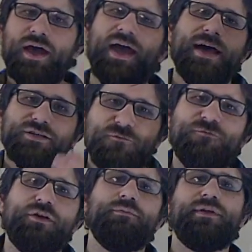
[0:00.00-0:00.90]
as a
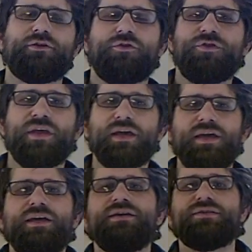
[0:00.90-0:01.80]
fundamental
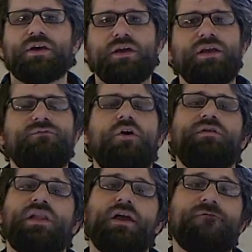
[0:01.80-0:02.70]
thing is going to involve
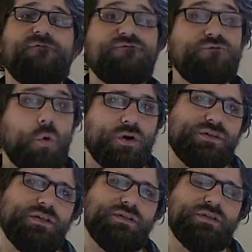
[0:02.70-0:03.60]
a lot of
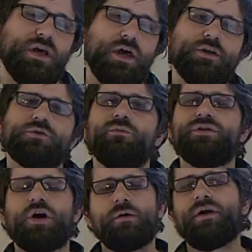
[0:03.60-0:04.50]
forces. So when we
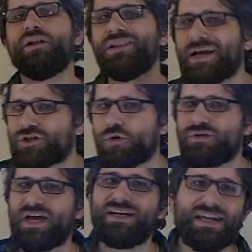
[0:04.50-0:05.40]
talk about
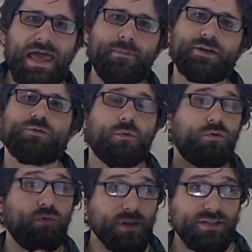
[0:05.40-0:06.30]
electrodynamics, what
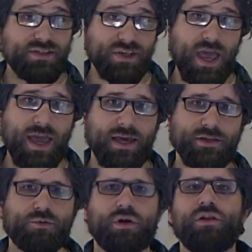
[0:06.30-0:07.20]
we're really saying
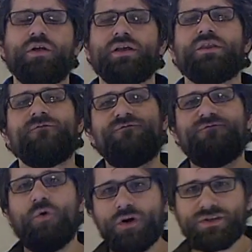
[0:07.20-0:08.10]
is we're going to look at the
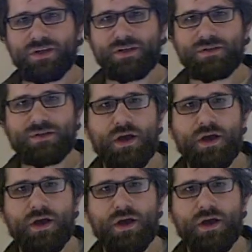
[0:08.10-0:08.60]
forces